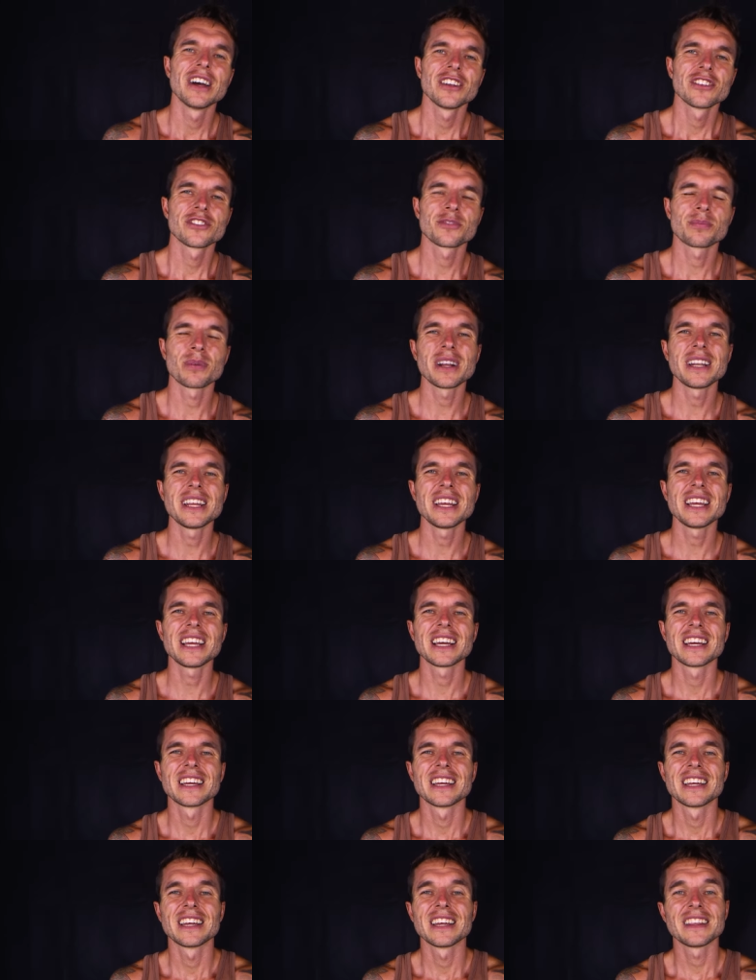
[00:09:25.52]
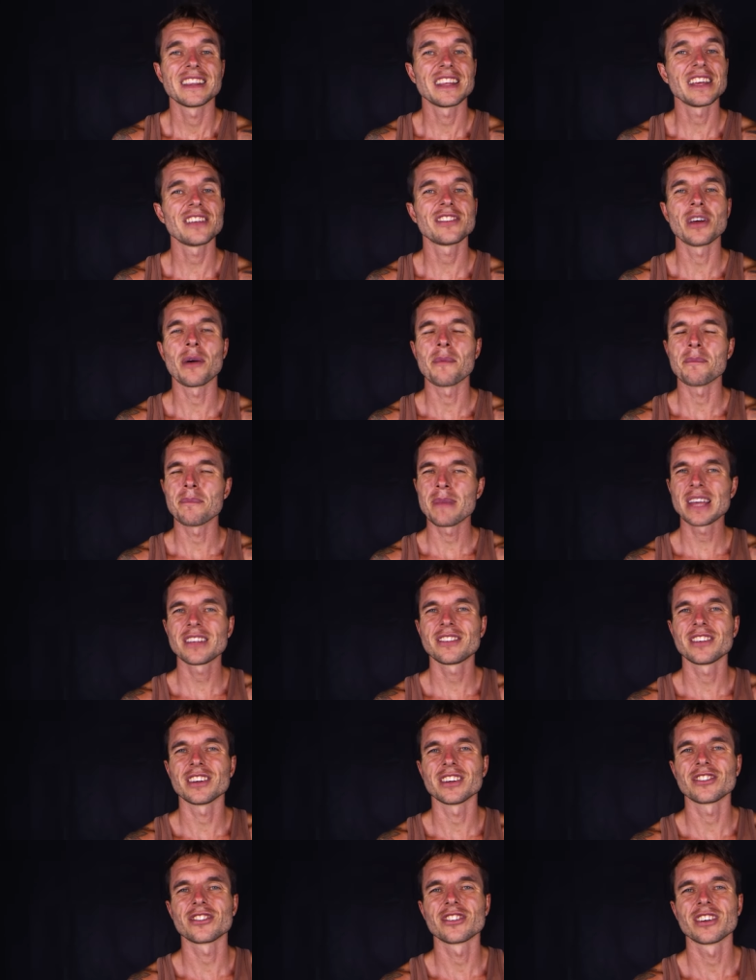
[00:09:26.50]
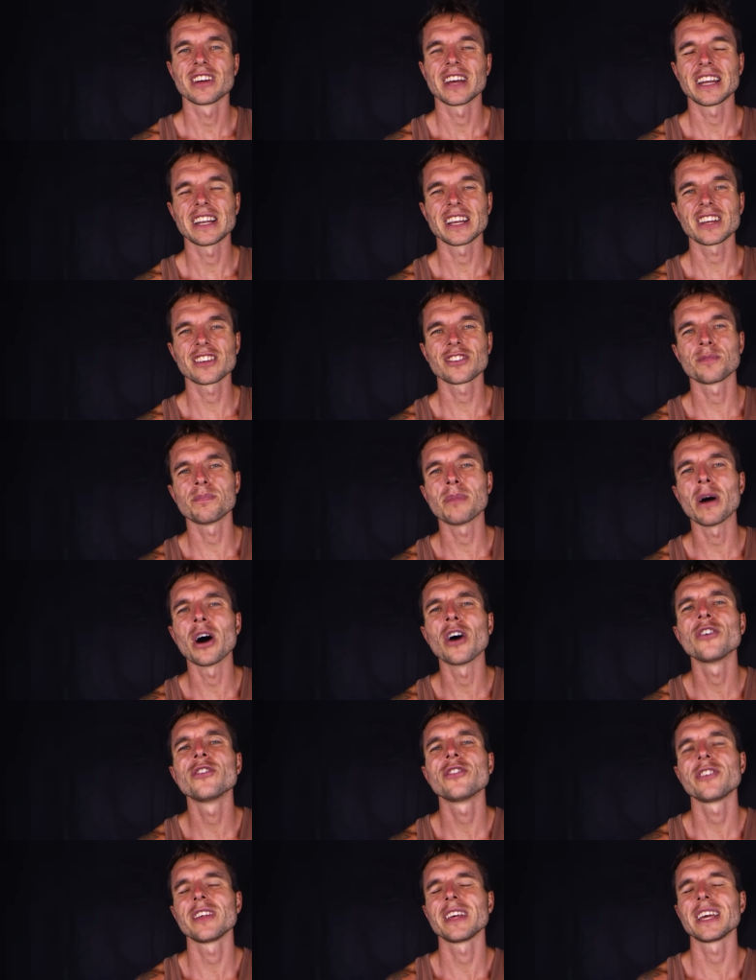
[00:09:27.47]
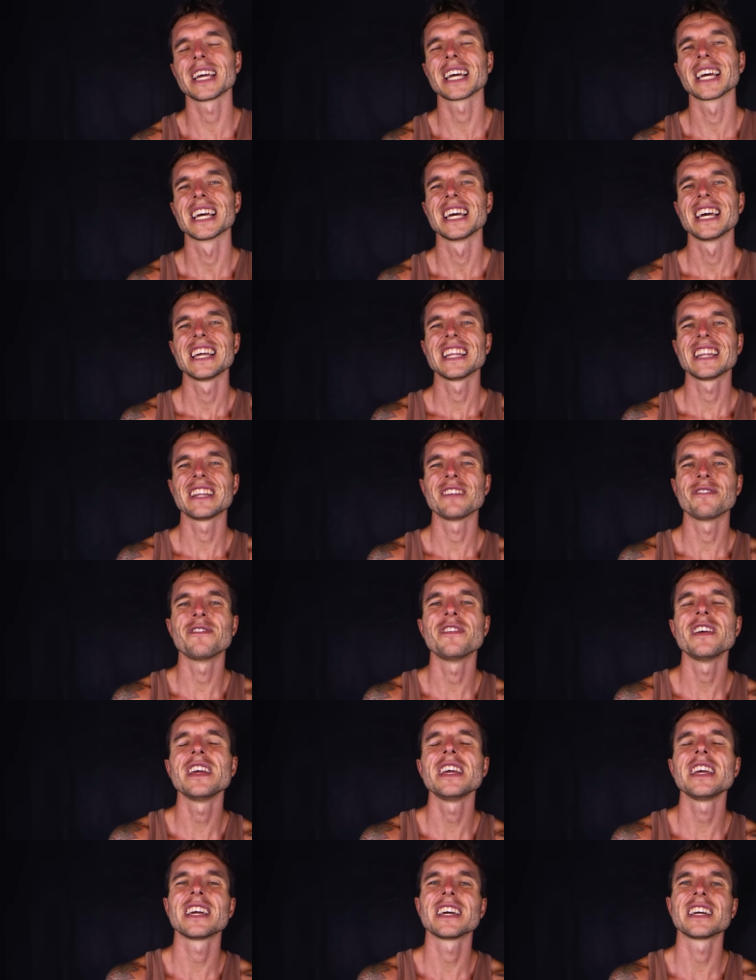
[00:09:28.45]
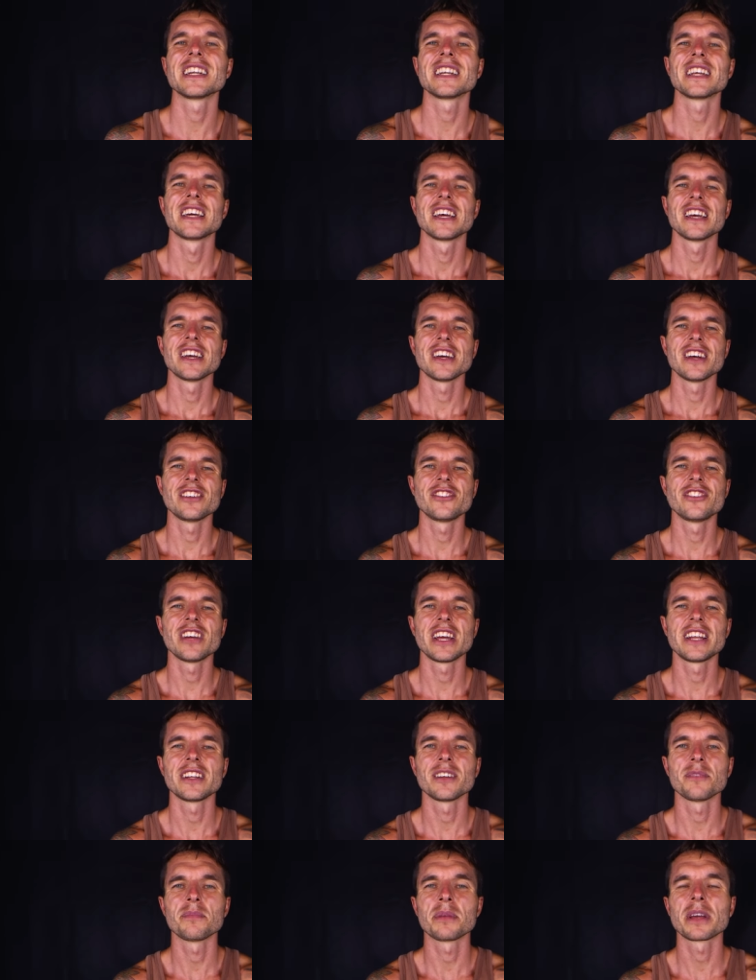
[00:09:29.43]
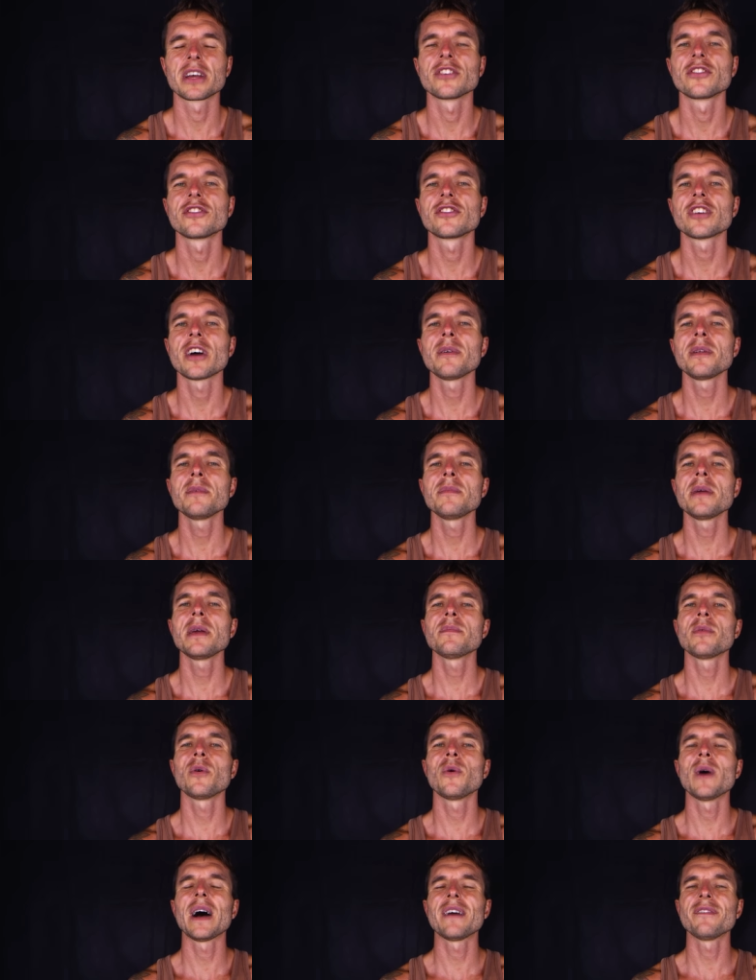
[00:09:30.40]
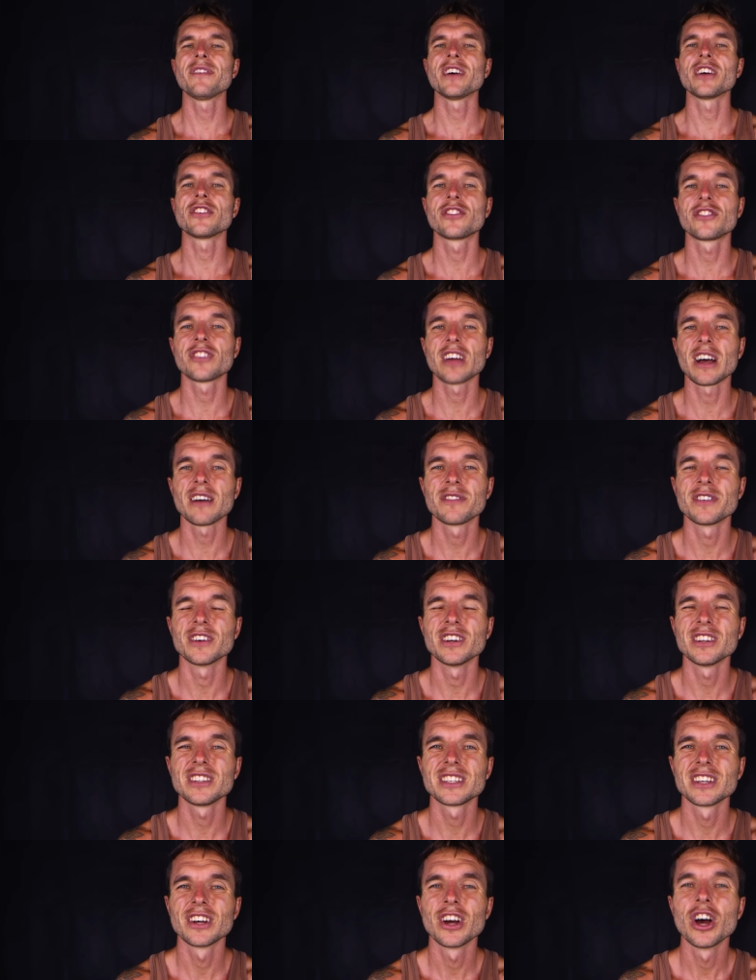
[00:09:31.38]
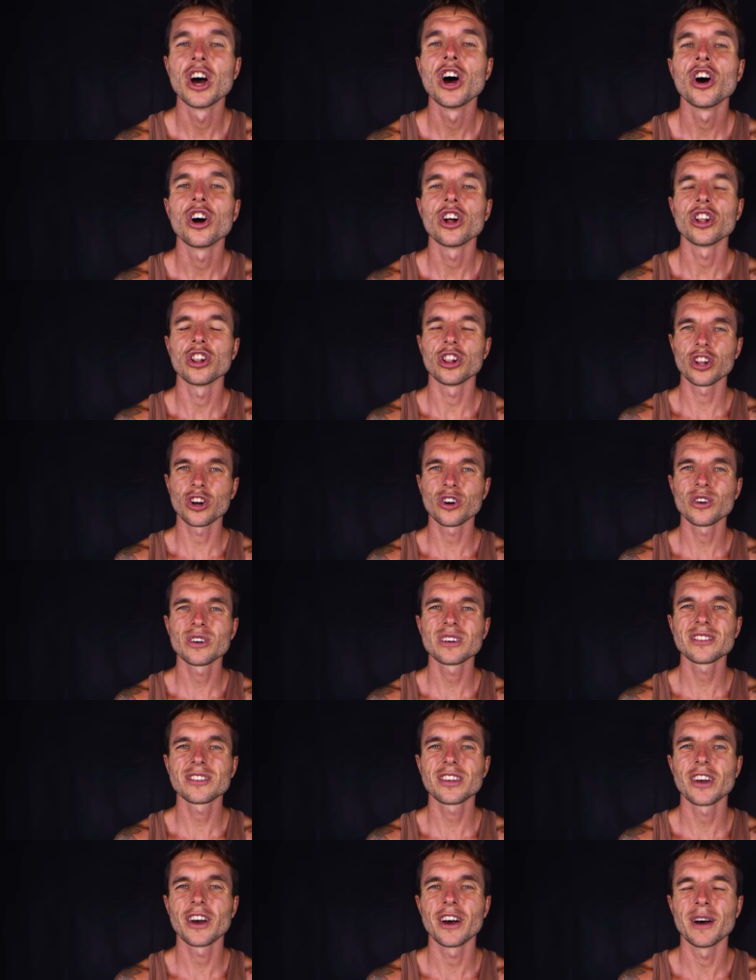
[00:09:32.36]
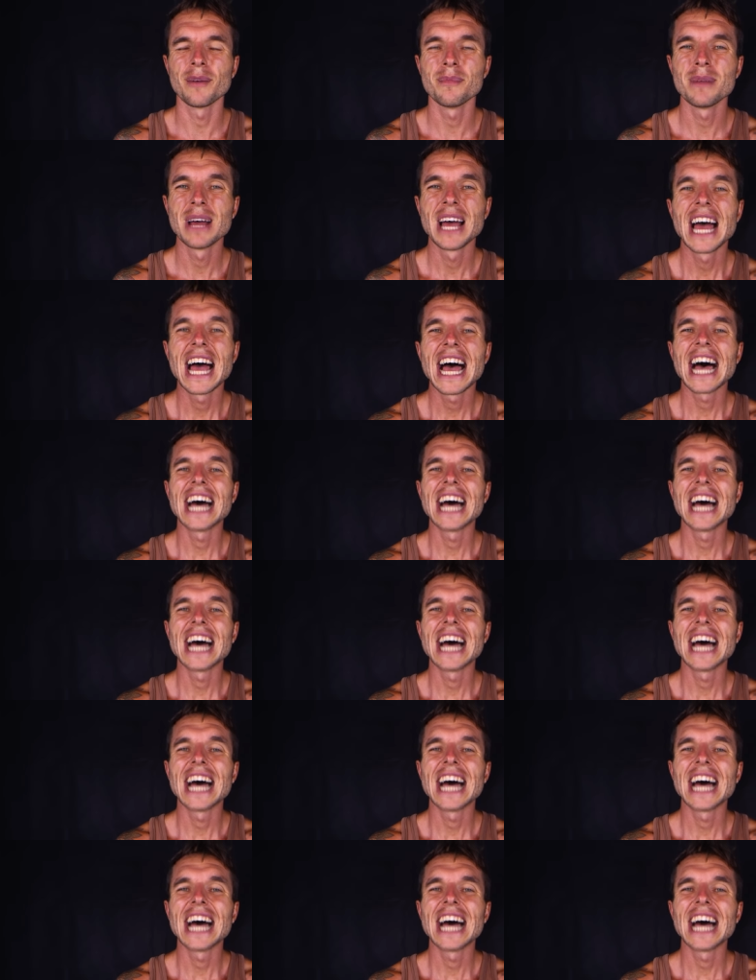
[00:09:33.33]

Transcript: spreading this message and exposing the vegan agenda because so many people have suffered long term,